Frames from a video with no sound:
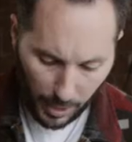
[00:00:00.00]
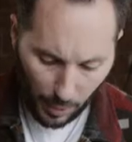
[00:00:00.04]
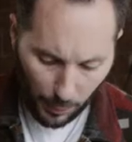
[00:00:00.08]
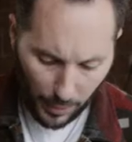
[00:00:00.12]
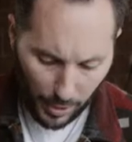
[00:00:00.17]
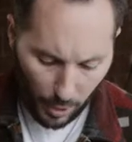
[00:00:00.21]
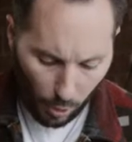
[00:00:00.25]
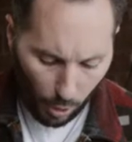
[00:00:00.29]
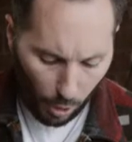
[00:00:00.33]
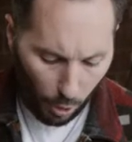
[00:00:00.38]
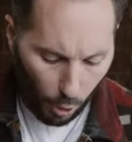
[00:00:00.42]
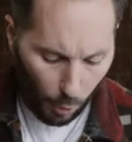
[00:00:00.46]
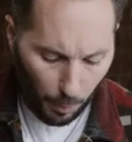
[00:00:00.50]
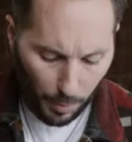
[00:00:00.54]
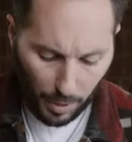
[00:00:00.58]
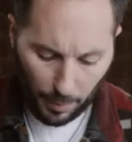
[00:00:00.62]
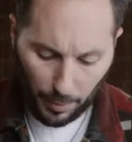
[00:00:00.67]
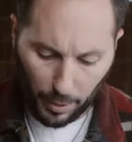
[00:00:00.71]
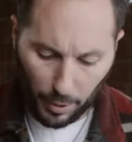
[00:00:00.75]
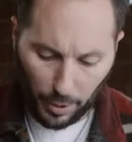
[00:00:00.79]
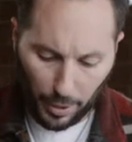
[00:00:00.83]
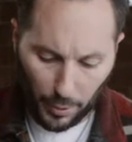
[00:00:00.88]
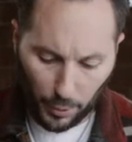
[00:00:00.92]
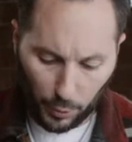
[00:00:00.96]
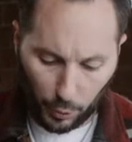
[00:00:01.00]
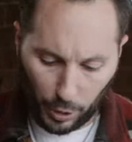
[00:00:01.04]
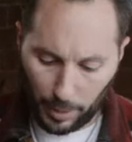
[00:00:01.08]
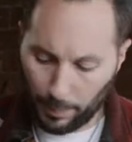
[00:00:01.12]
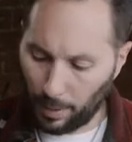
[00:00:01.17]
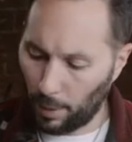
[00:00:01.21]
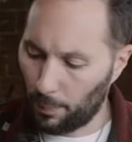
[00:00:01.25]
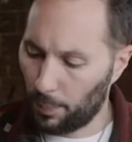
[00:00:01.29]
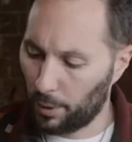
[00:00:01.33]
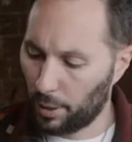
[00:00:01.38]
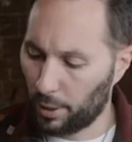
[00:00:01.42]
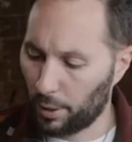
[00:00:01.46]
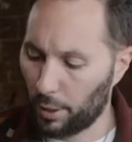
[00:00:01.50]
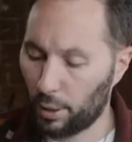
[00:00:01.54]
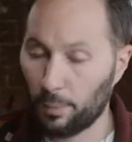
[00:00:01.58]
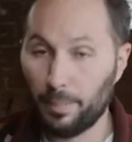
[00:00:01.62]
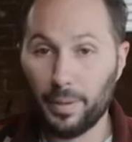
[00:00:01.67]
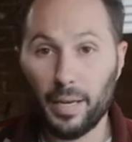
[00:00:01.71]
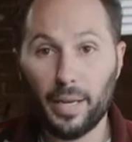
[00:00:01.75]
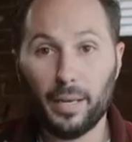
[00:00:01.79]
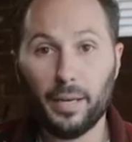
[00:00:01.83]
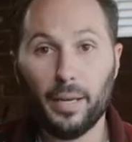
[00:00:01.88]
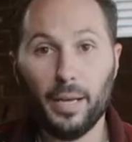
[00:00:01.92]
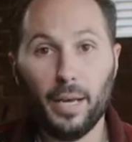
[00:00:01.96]
here we go, I'll open up our leather cream. I'll put a little
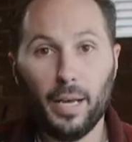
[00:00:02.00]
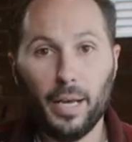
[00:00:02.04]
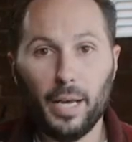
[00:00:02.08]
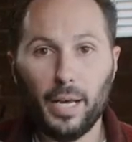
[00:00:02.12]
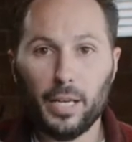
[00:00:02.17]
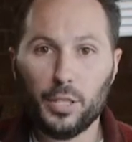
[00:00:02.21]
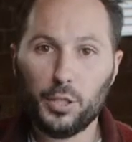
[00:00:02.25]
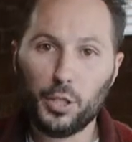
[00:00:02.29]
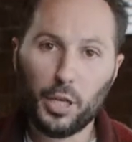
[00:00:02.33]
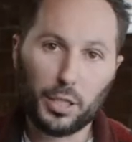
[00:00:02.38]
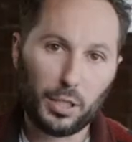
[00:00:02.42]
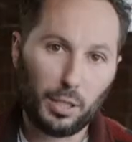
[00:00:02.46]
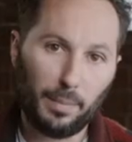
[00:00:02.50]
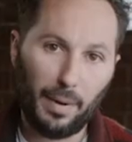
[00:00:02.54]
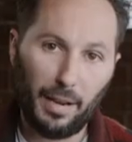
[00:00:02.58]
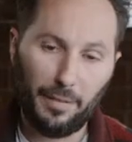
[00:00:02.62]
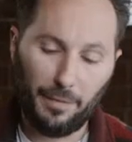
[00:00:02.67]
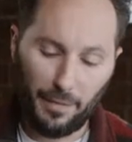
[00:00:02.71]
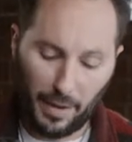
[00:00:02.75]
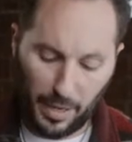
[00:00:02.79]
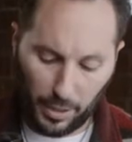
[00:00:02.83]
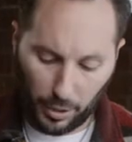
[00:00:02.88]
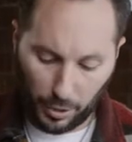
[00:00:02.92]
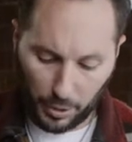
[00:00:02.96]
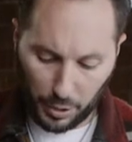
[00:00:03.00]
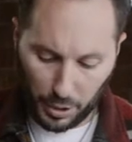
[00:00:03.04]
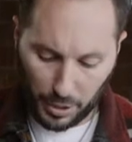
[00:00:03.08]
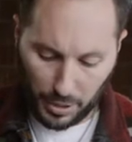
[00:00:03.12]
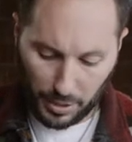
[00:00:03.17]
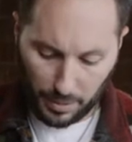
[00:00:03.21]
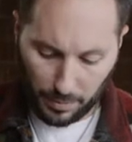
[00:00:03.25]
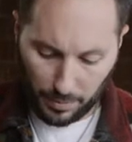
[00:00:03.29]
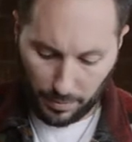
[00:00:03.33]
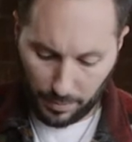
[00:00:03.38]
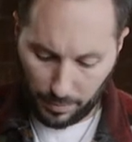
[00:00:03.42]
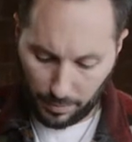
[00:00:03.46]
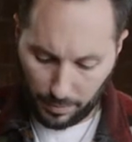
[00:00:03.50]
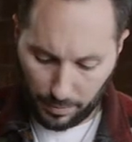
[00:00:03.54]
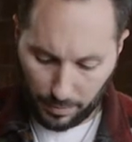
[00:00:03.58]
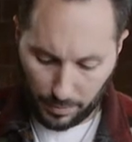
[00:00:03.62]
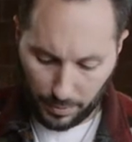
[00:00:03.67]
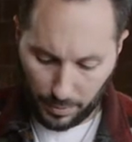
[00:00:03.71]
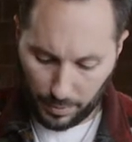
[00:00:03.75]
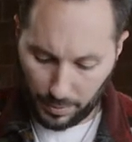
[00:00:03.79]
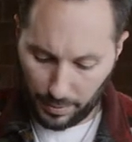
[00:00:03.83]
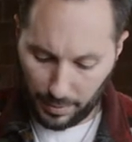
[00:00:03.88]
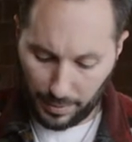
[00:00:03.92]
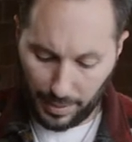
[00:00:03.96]
bit just on my finger, just
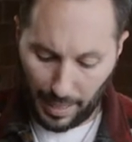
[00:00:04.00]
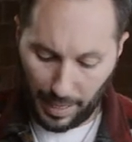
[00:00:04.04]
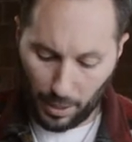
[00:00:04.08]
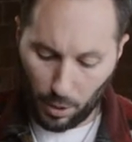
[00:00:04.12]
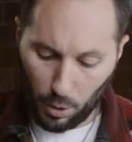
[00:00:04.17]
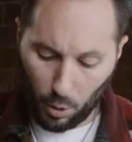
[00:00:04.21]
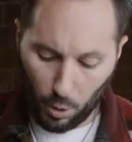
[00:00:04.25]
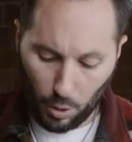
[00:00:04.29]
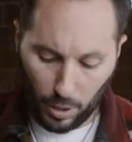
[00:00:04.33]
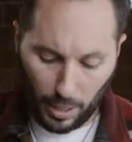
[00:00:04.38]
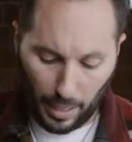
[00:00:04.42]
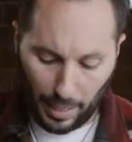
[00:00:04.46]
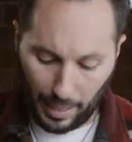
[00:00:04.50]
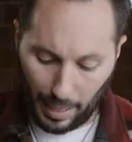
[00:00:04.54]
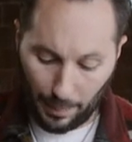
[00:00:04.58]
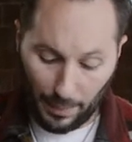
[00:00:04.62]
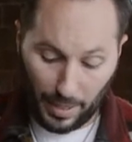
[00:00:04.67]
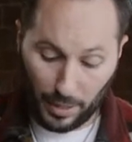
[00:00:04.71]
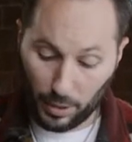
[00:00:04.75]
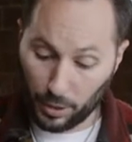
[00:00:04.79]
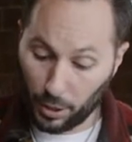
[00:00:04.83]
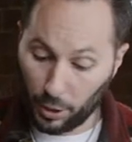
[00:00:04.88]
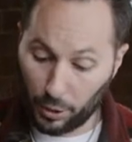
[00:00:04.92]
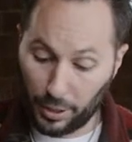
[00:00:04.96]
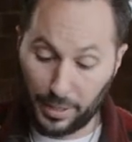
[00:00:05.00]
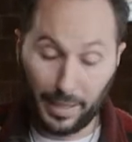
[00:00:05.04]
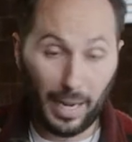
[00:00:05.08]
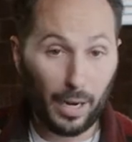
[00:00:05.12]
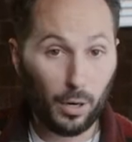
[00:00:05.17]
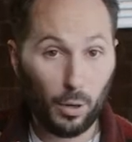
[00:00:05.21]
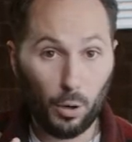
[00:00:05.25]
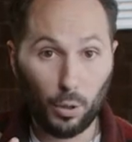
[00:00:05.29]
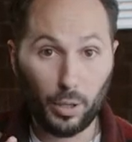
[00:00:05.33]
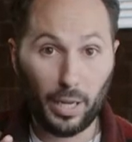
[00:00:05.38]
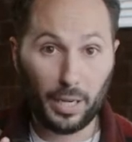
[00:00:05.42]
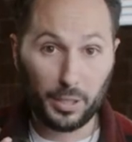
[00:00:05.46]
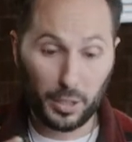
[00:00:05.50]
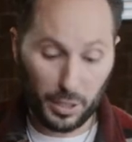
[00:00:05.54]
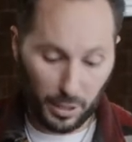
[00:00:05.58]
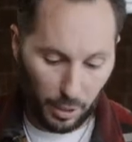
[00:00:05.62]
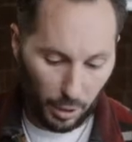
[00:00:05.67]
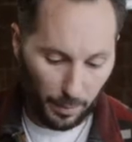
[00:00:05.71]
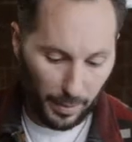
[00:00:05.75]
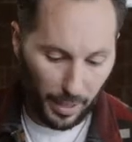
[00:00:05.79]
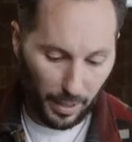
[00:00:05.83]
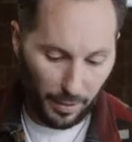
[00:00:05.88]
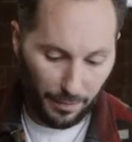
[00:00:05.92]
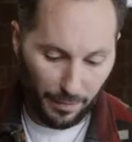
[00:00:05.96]
not a whole lot. I mean, literally not a whole lot, just a
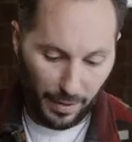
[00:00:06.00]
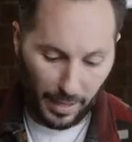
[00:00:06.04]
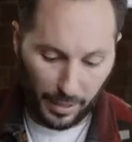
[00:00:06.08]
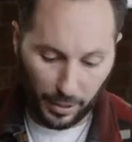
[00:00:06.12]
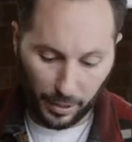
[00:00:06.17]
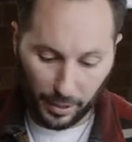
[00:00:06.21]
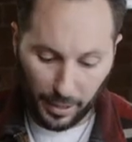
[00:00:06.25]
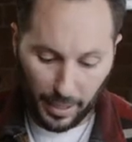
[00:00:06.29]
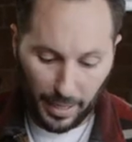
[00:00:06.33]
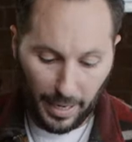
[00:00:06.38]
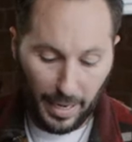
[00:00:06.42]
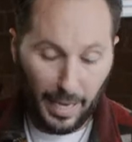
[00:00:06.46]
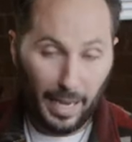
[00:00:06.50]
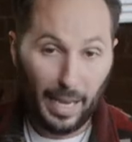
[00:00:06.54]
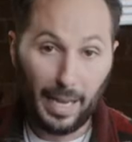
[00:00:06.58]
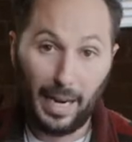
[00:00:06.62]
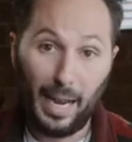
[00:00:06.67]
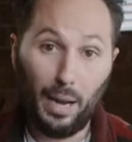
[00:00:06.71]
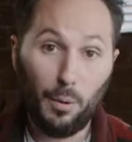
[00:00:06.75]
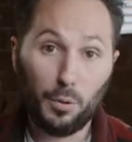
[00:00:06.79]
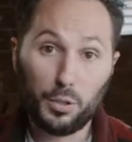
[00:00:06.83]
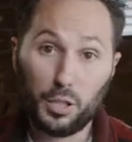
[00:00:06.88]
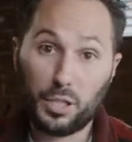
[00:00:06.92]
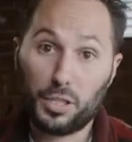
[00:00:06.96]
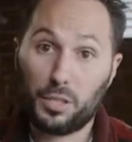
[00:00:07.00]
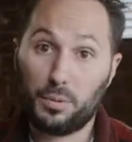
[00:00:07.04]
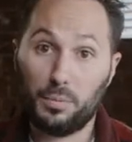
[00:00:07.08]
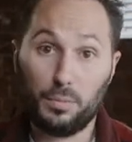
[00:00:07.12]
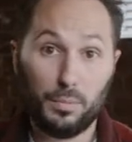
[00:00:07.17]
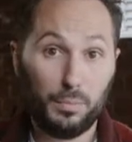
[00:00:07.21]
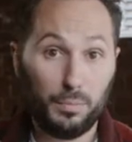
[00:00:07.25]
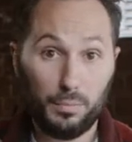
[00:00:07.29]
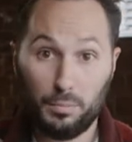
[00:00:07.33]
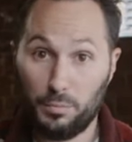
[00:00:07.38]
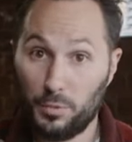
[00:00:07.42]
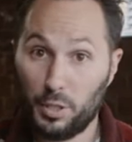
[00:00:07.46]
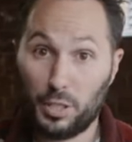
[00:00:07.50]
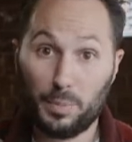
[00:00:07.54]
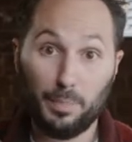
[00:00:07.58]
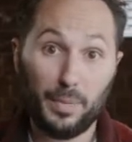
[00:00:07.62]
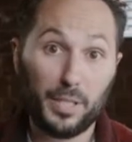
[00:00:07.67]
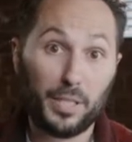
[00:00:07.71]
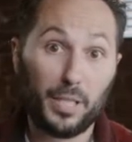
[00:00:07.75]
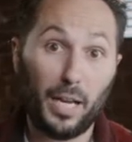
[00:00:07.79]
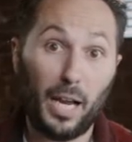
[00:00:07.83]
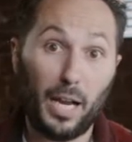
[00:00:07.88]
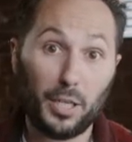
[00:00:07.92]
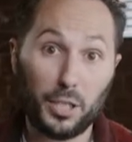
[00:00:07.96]
little bit on the finger. And I will just just
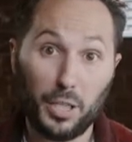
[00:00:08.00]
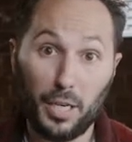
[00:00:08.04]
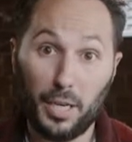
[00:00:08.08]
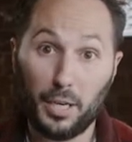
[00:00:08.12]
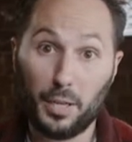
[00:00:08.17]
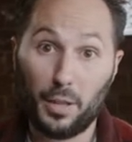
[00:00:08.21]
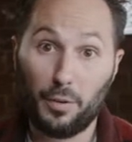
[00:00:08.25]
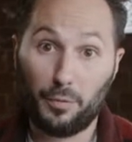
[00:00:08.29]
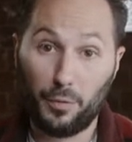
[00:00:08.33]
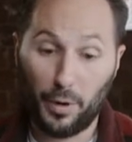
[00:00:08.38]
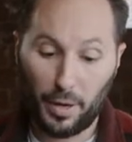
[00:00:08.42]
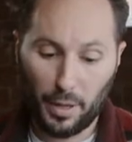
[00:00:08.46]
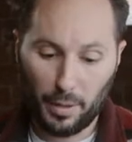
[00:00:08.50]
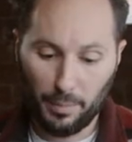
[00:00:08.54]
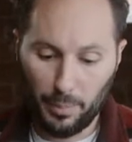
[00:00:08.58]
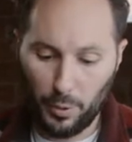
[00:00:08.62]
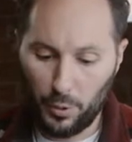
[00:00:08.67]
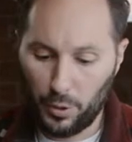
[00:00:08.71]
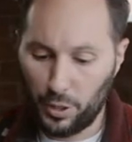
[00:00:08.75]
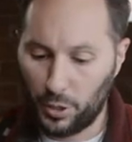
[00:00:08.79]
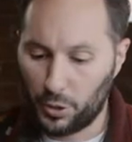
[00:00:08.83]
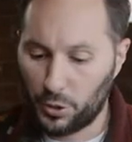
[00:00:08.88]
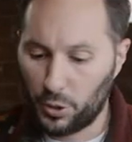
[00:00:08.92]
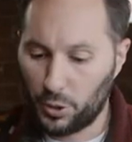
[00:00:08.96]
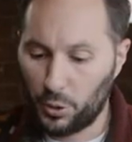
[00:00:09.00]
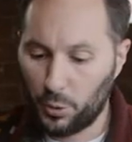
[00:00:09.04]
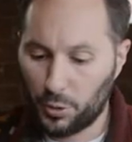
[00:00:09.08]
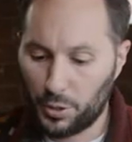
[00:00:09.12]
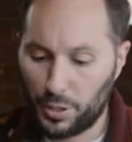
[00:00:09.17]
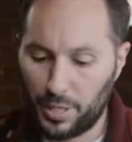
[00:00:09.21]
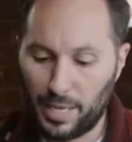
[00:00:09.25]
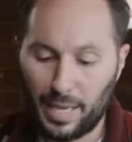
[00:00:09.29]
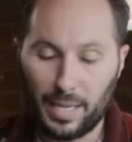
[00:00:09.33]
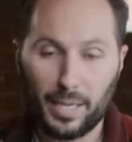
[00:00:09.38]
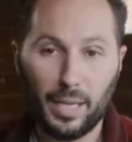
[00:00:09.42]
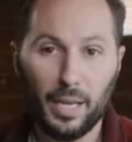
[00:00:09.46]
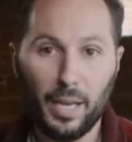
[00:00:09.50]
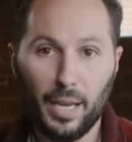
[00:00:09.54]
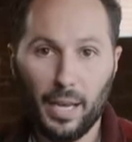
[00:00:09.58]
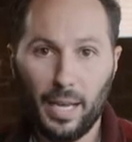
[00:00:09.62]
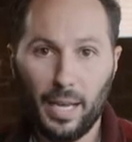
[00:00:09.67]
massage it into the front of the boot here. So you'll see it